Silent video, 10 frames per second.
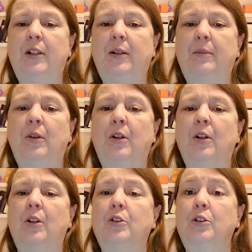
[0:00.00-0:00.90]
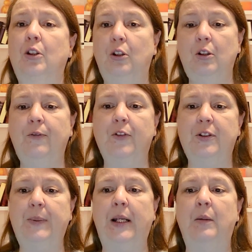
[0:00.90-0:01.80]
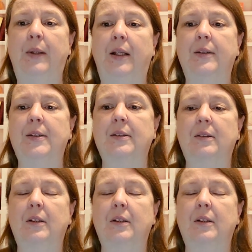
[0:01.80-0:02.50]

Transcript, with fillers: him to look for spider mounds.